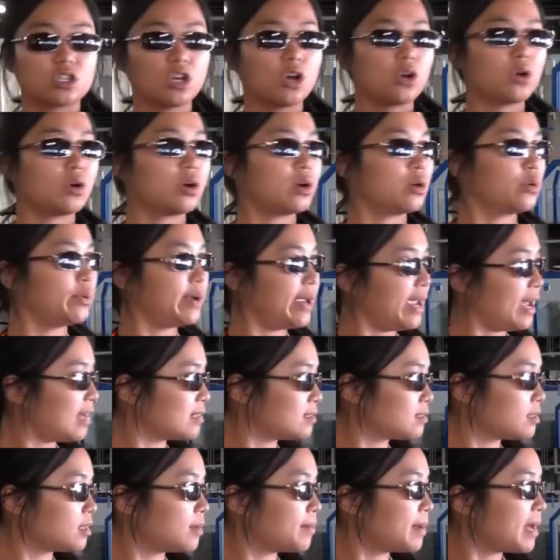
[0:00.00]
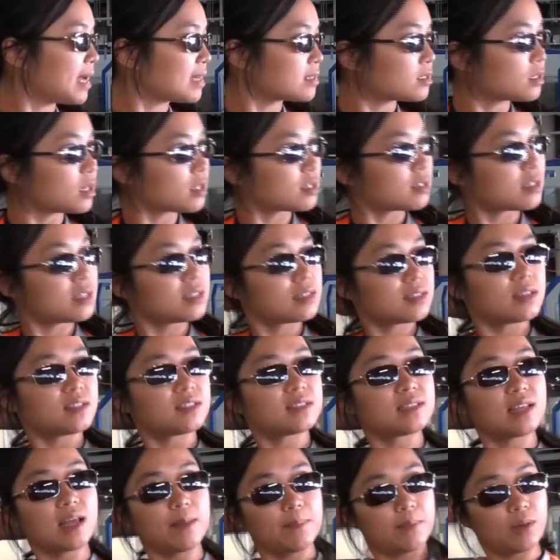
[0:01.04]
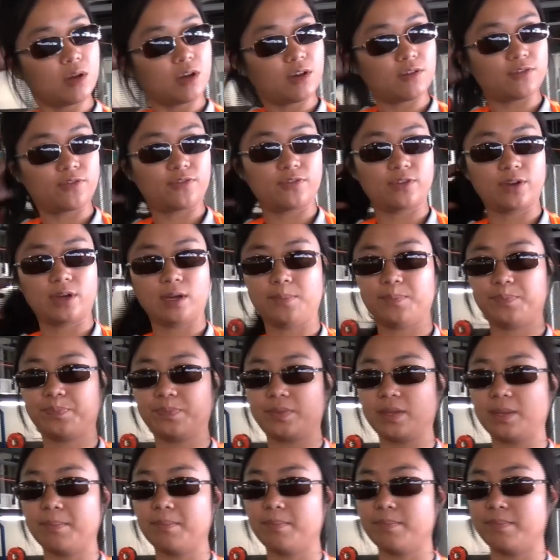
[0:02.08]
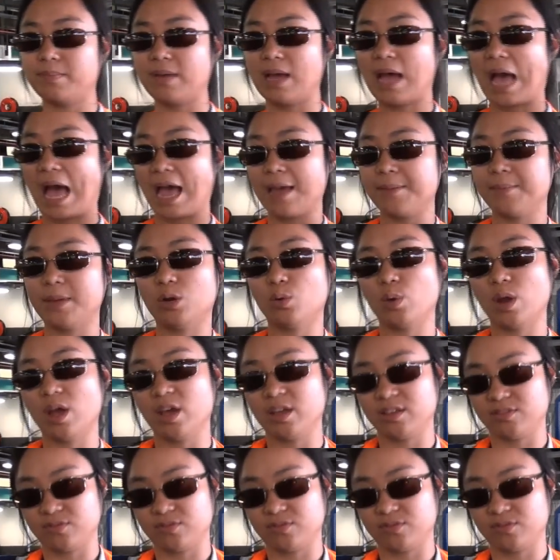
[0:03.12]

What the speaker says: So we're at the bag sorting system of Iberia and